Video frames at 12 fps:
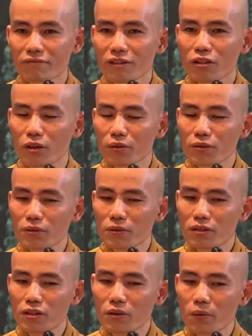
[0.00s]
So
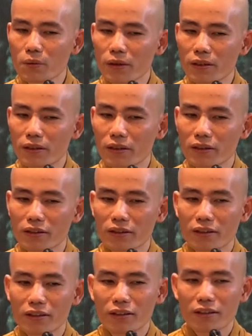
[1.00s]
to deal with
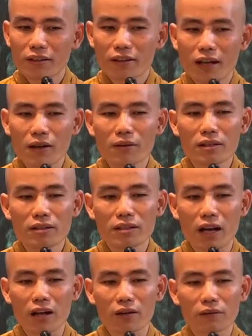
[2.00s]

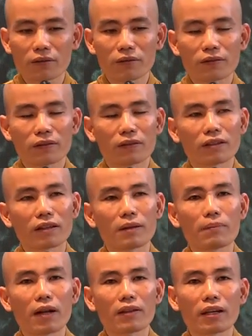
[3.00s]
ourselves
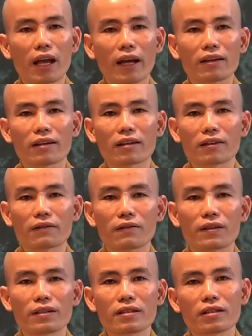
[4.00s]
about the anger,
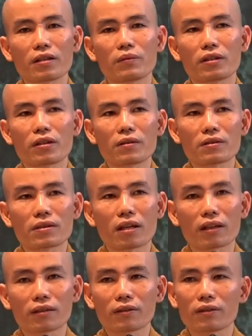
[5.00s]
firstly we know
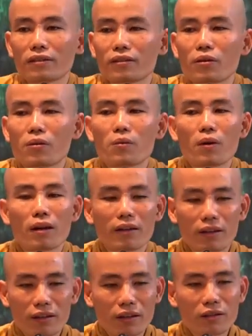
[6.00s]
that no one
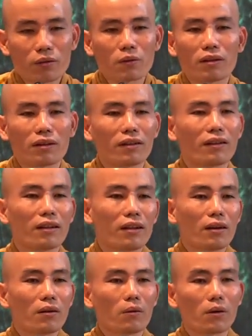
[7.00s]
in this world
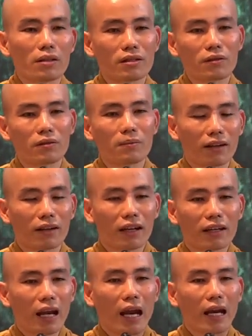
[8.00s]
wants to be
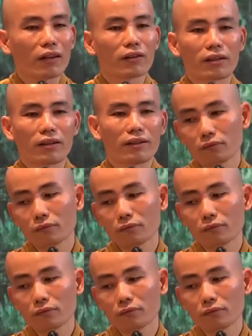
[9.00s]
get angry.